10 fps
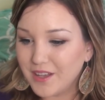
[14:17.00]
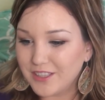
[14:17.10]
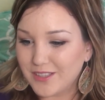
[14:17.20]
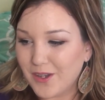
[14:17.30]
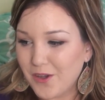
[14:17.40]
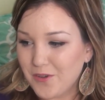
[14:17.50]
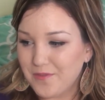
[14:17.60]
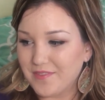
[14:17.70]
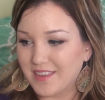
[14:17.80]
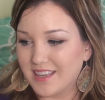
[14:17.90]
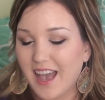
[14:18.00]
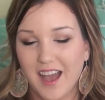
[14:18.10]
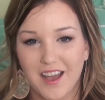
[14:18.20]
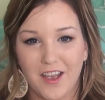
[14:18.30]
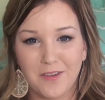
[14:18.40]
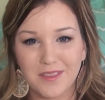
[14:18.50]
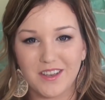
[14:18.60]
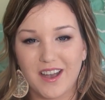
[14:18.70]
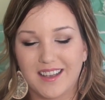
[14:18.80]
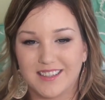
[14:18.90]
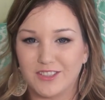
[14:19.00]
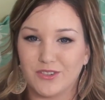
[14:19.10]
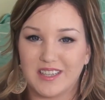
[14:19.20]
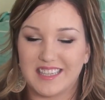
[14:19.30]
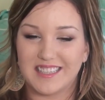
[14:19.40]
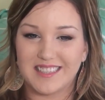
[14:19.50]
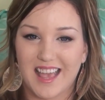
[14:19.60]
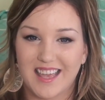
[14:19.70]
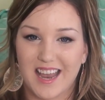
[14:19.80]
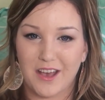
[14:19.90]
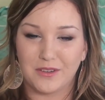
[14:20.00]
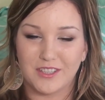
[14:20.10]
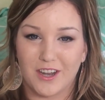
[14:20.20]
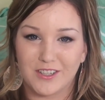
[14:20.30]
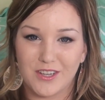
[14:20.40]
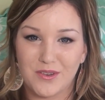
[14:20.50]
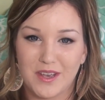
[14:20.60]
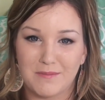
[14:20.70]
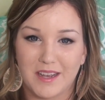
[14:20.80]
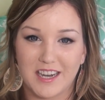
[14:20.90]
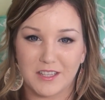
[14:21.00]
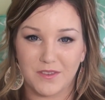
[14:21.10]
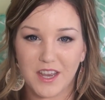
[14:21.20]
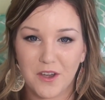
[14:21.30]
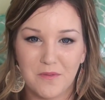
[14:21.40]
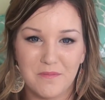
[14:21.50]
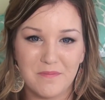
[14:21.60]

So yeah, I hope that you guys enjoyed this, and I will talk to you in my next video.